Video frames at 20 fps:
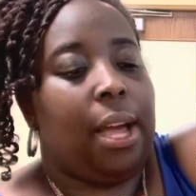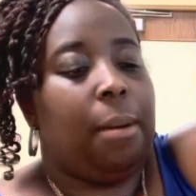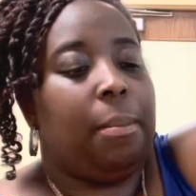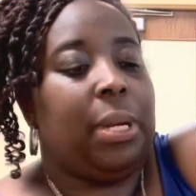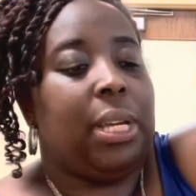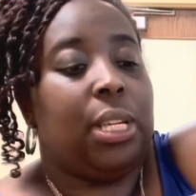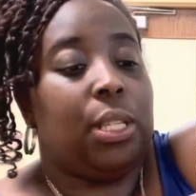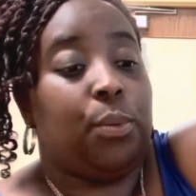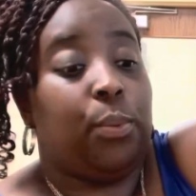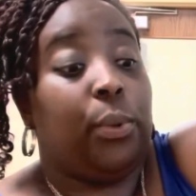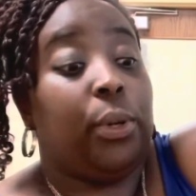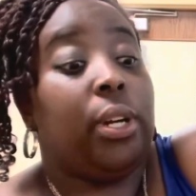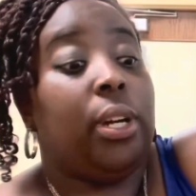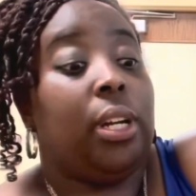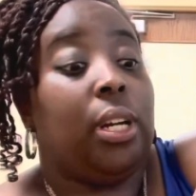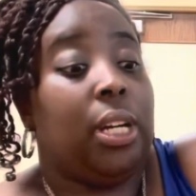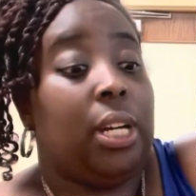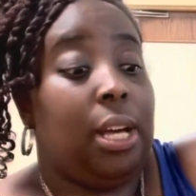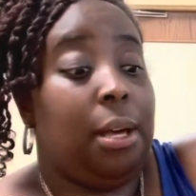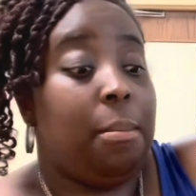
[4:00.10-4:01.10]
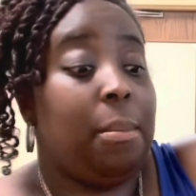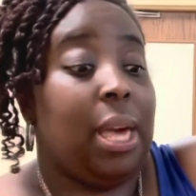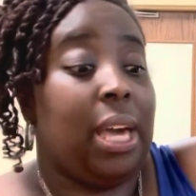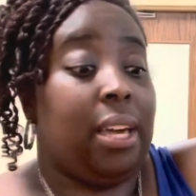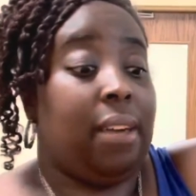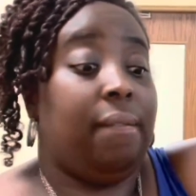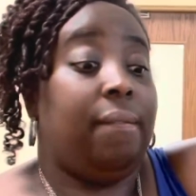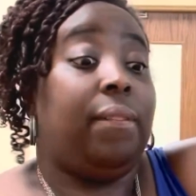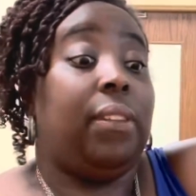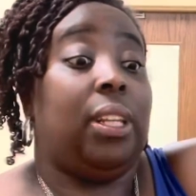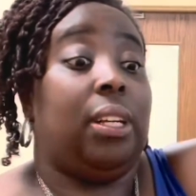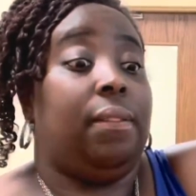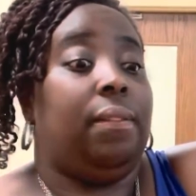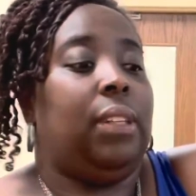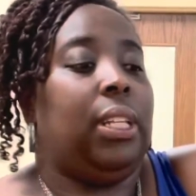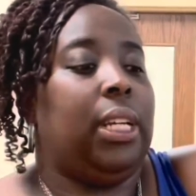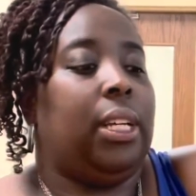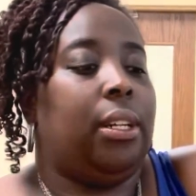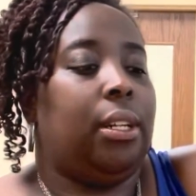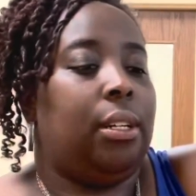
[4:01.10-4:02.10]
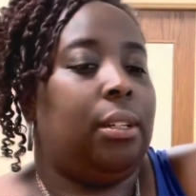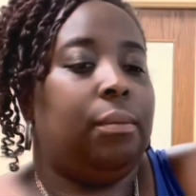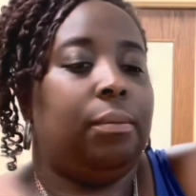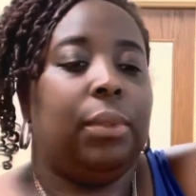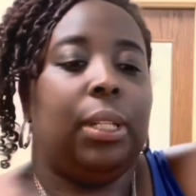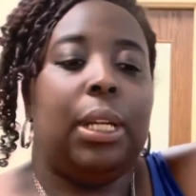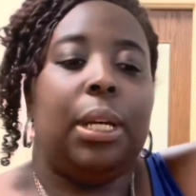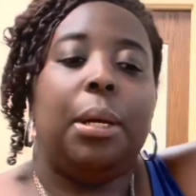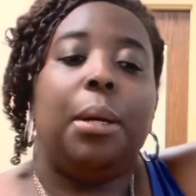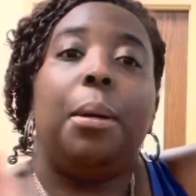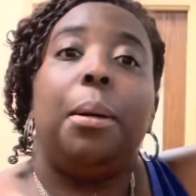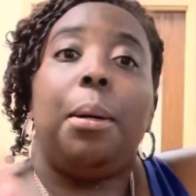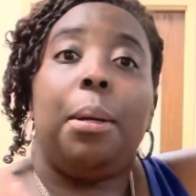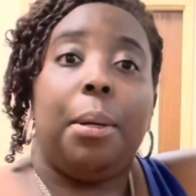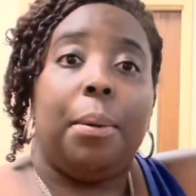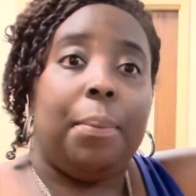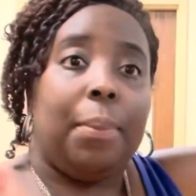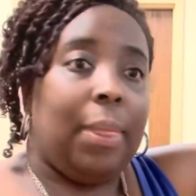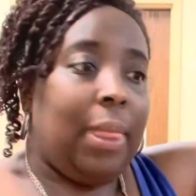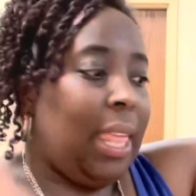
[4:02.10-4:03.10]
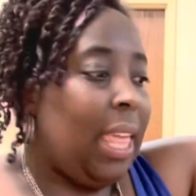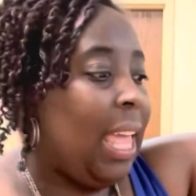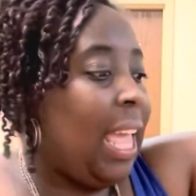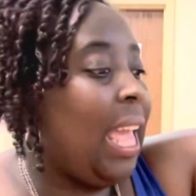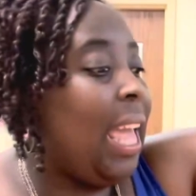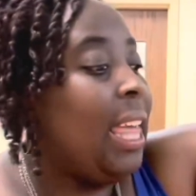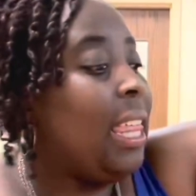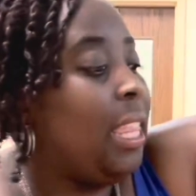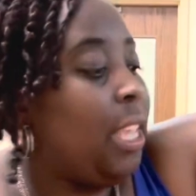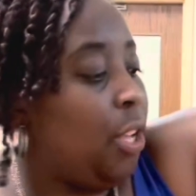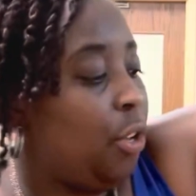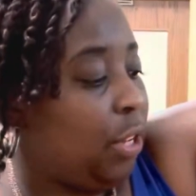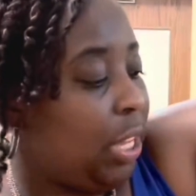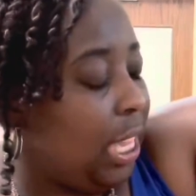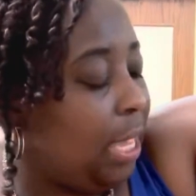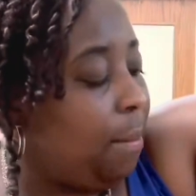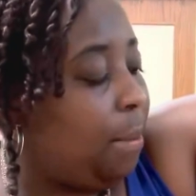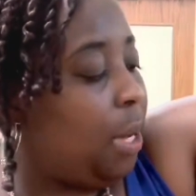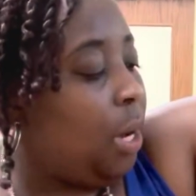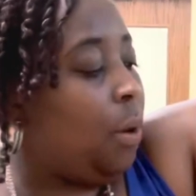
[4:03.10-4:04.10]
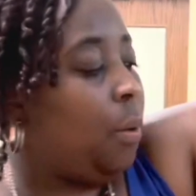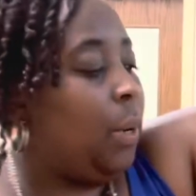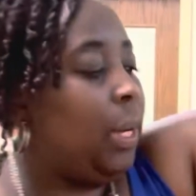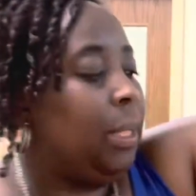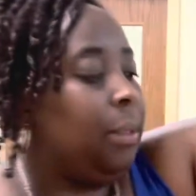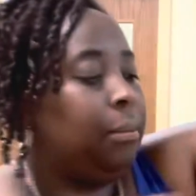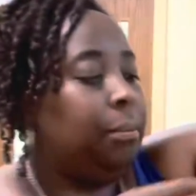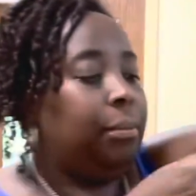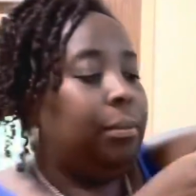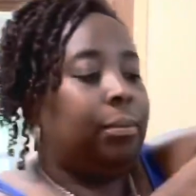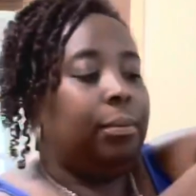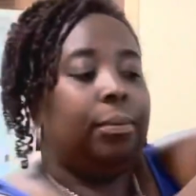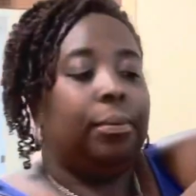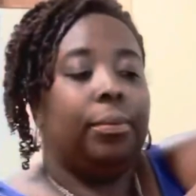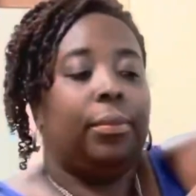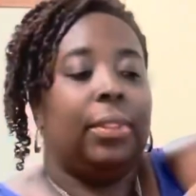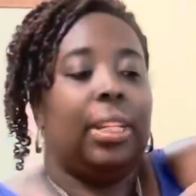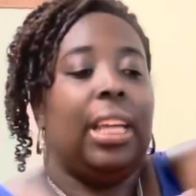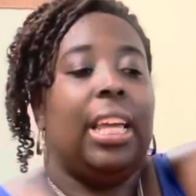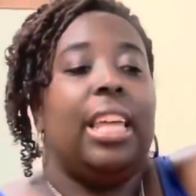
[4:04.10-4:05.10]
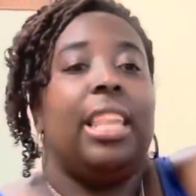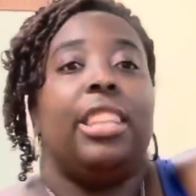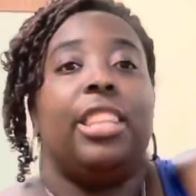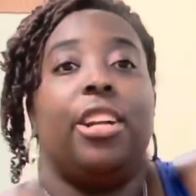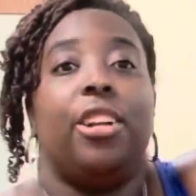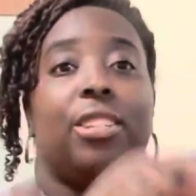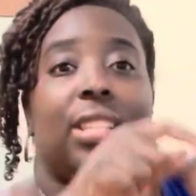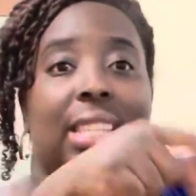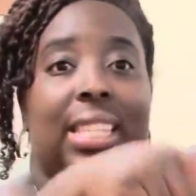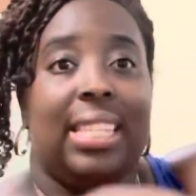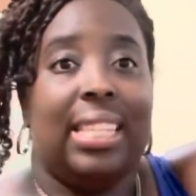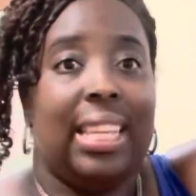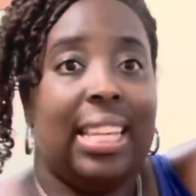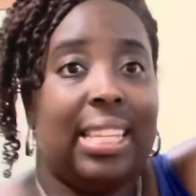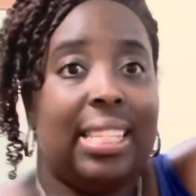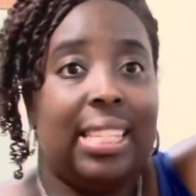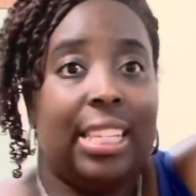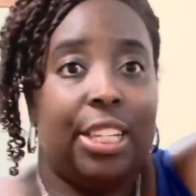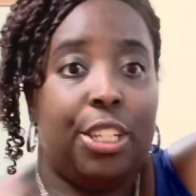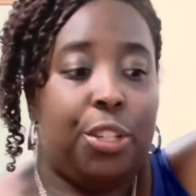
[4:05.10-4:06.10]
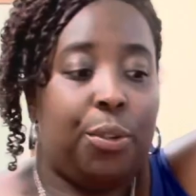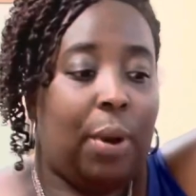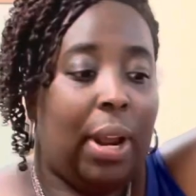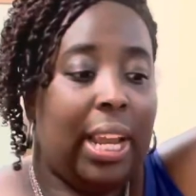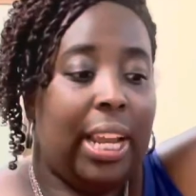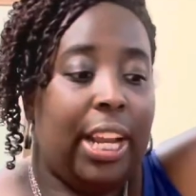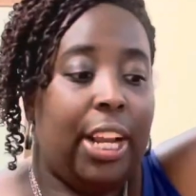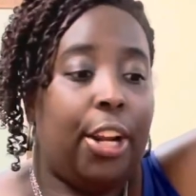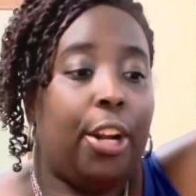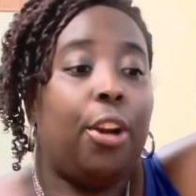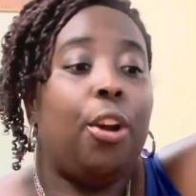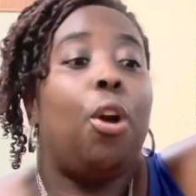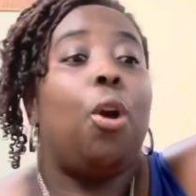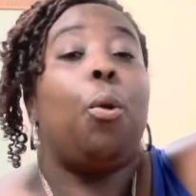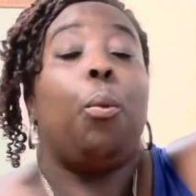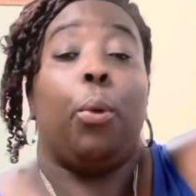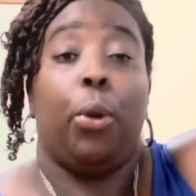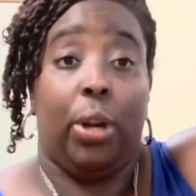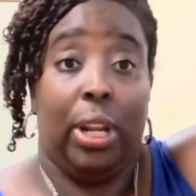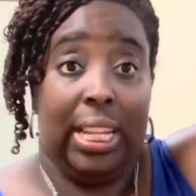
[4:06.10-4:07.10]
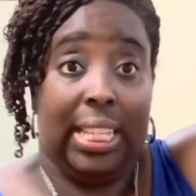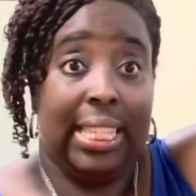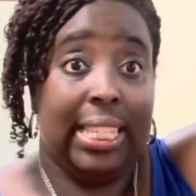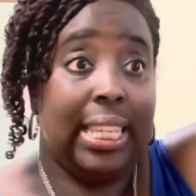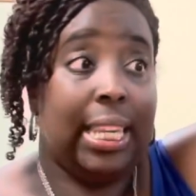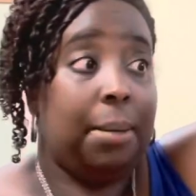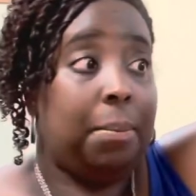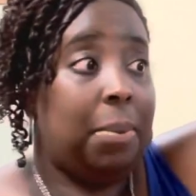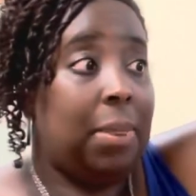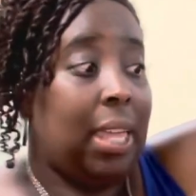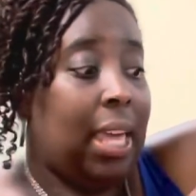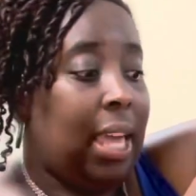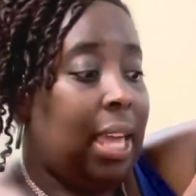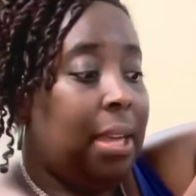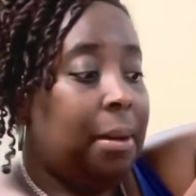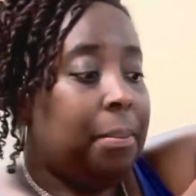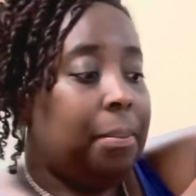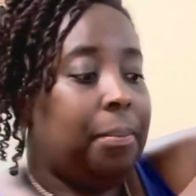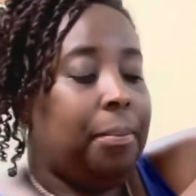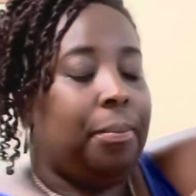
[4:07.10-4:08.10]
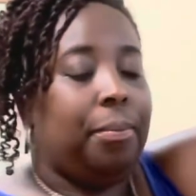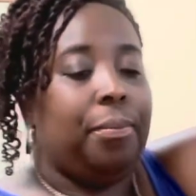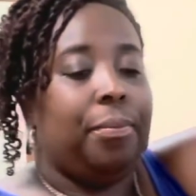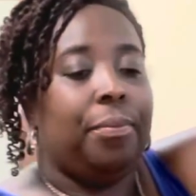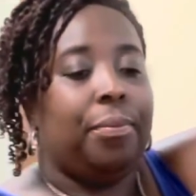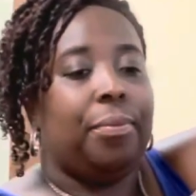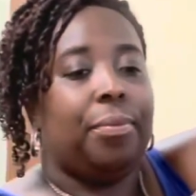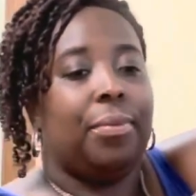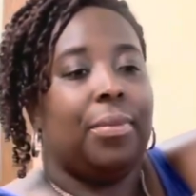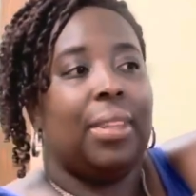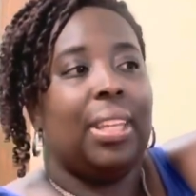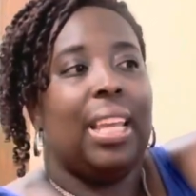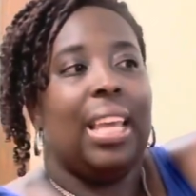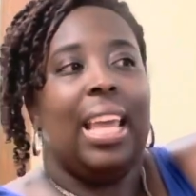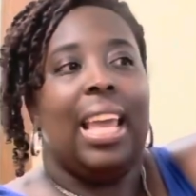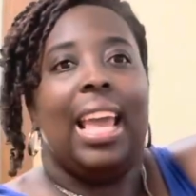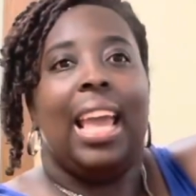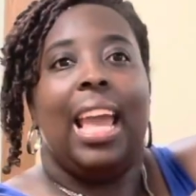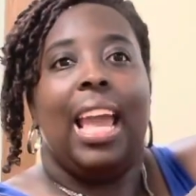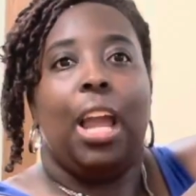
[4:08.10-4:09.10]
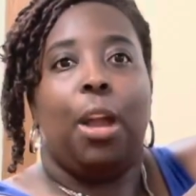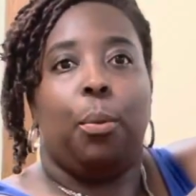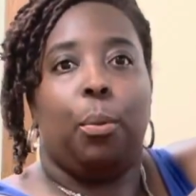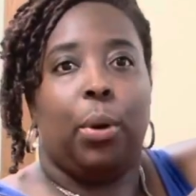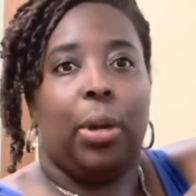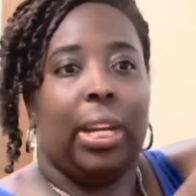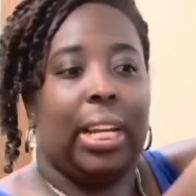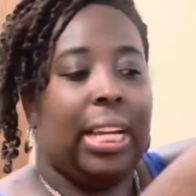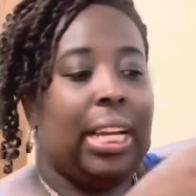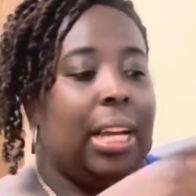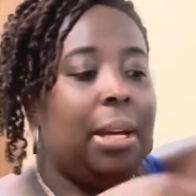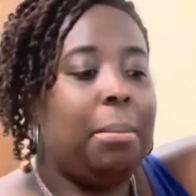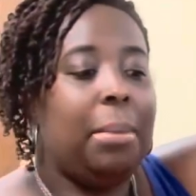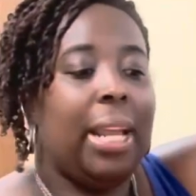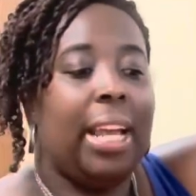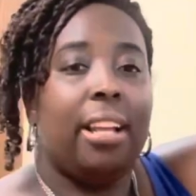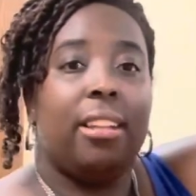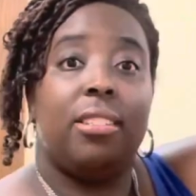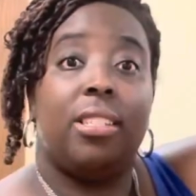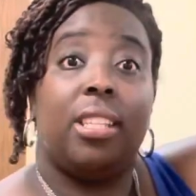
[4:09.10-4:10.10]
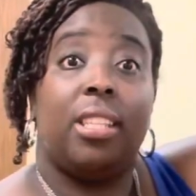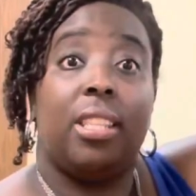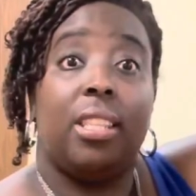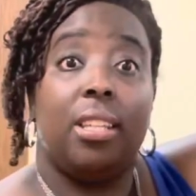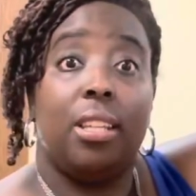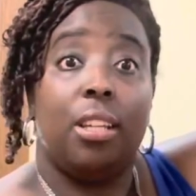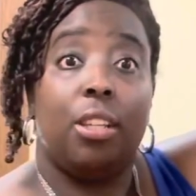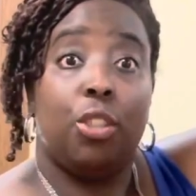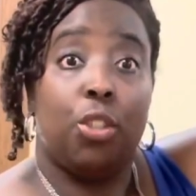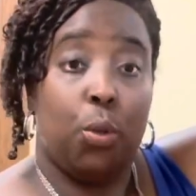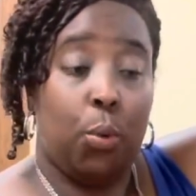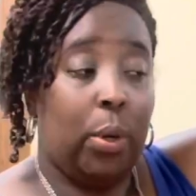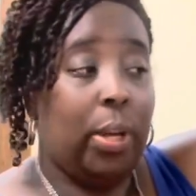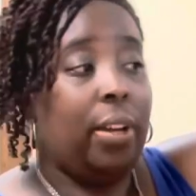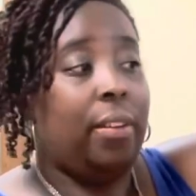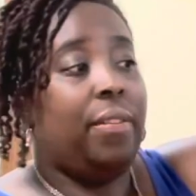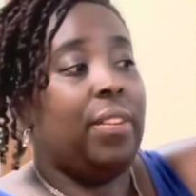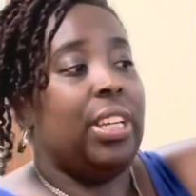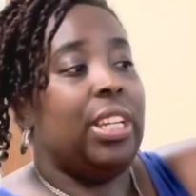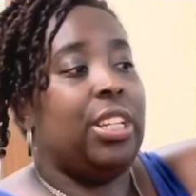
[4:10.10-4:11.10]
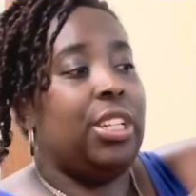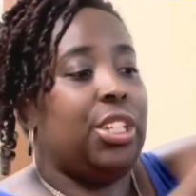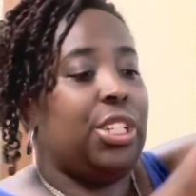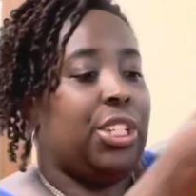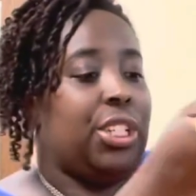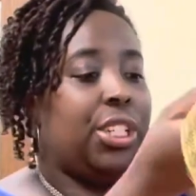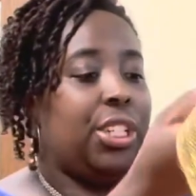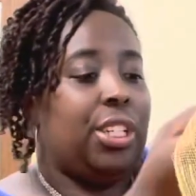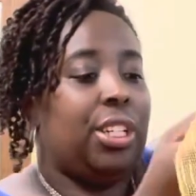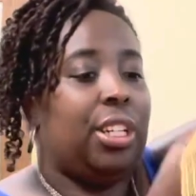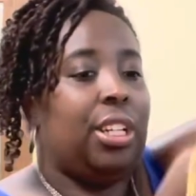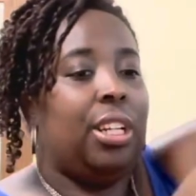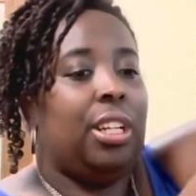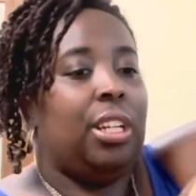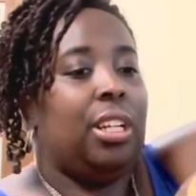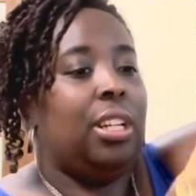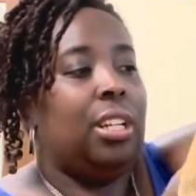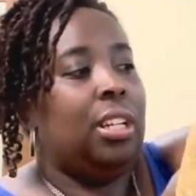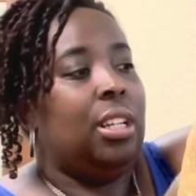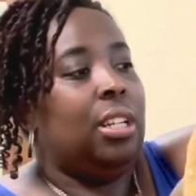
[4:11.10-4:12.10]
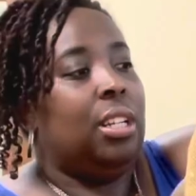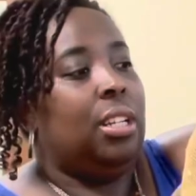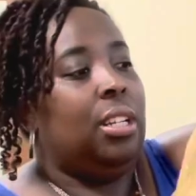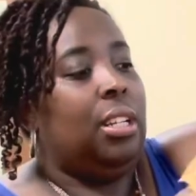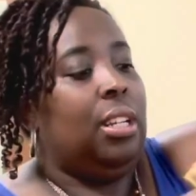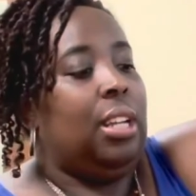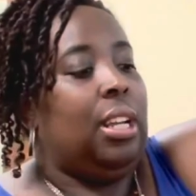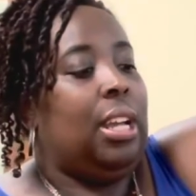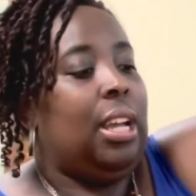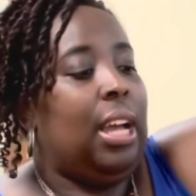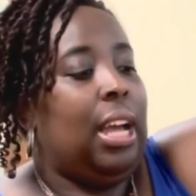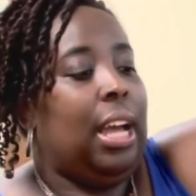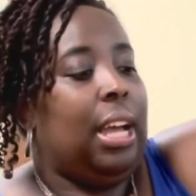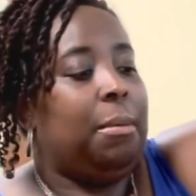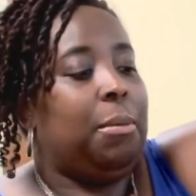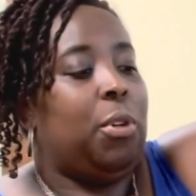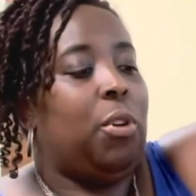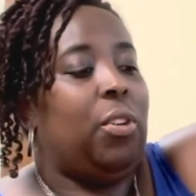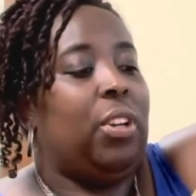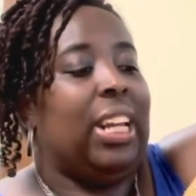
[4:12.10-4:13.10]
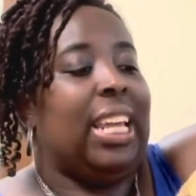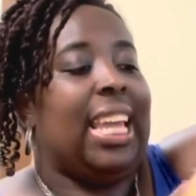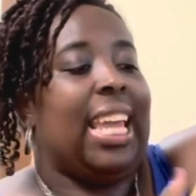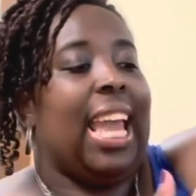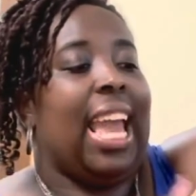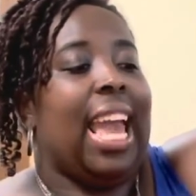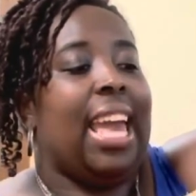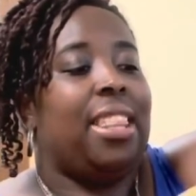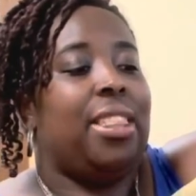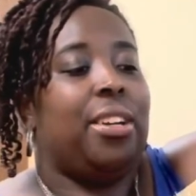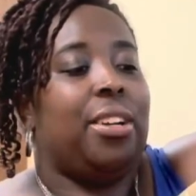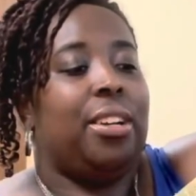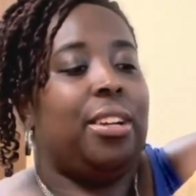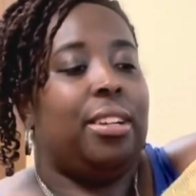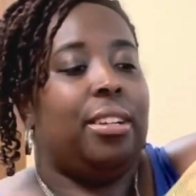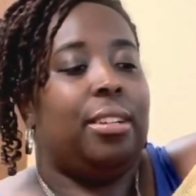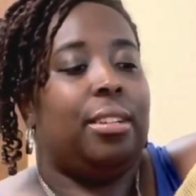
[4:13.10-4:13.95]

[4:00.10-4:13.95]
because we're gonna come back and fluff later. And then you keep going. There's a 6 inch right here. We're gonna skip that. And we're gonna come down to the 12 inch. I'm going to gather.